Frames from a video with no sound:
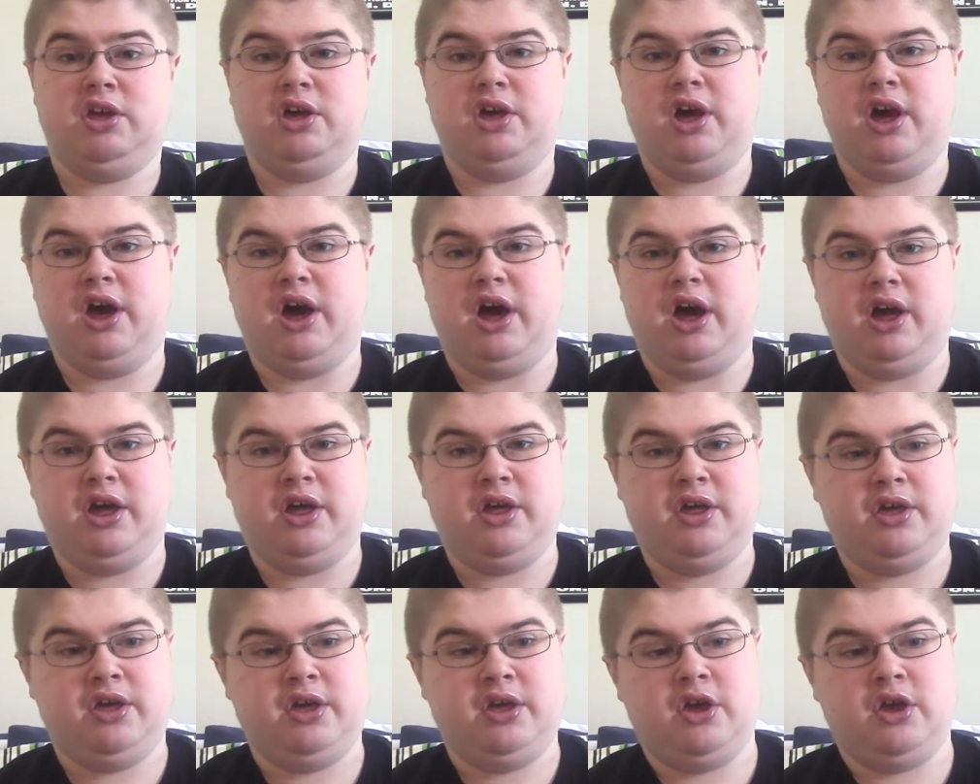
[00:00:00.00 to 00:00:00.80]
but
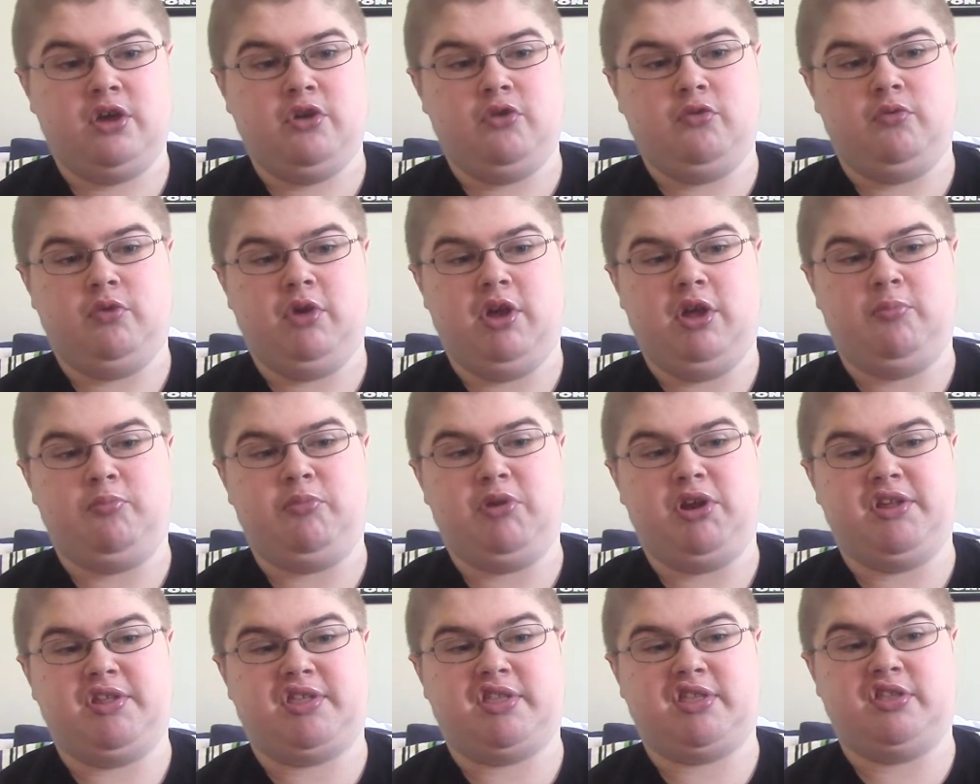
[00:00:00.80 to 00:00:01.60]

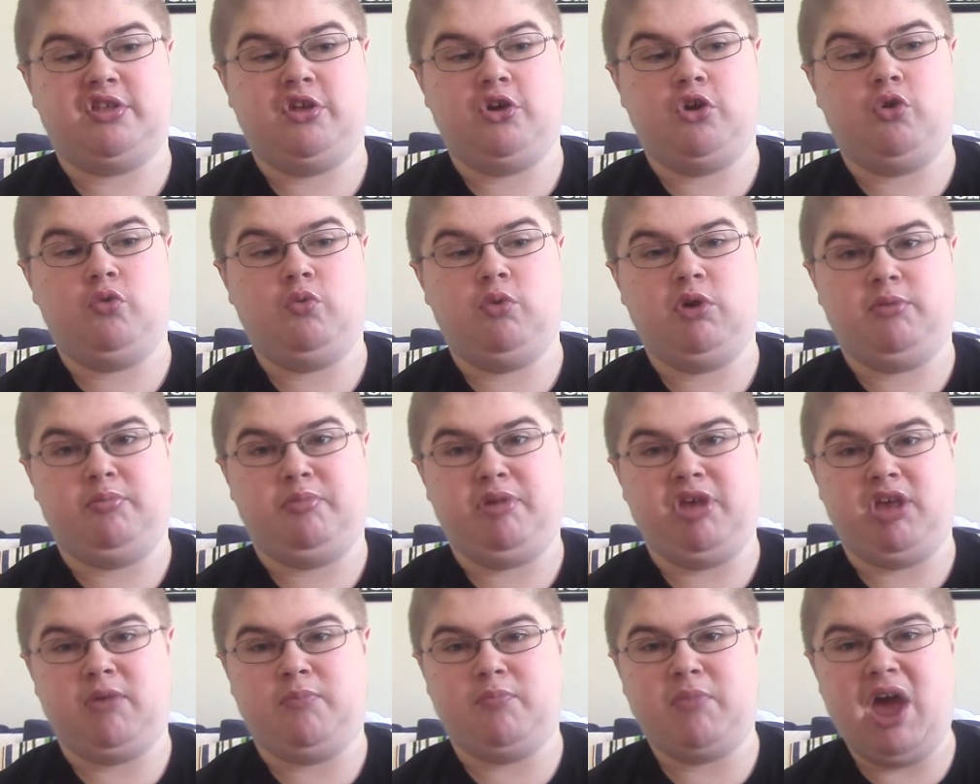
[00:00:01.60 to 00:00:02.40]
it still would
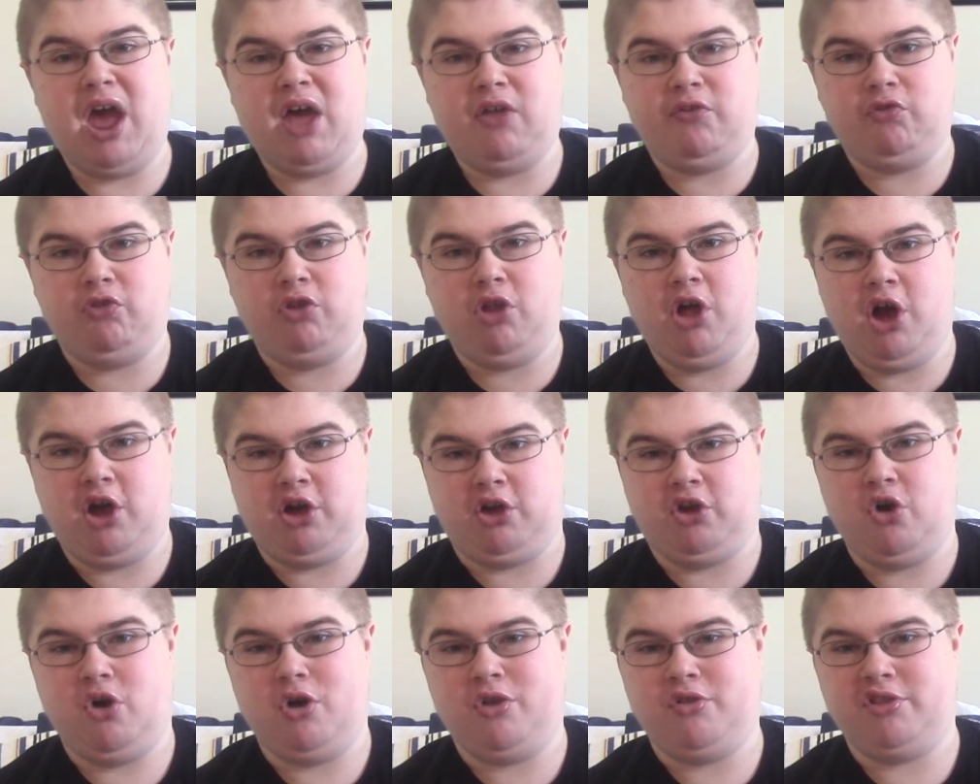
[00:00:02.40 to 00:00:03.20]
be bad
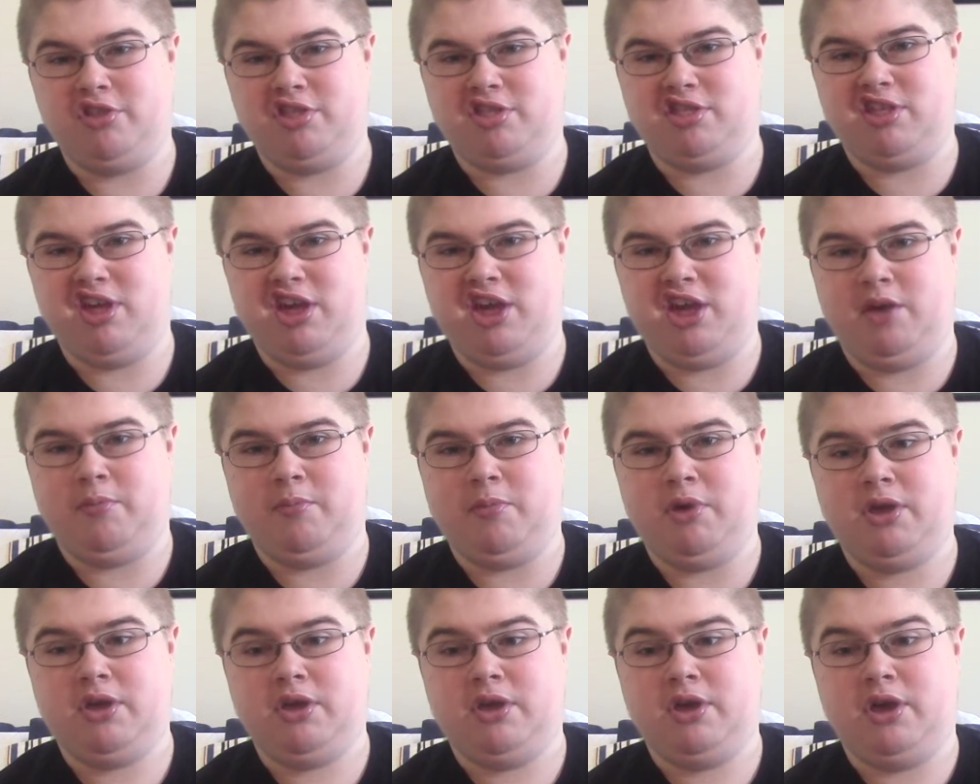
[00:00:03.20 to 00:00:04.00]
luck all the same.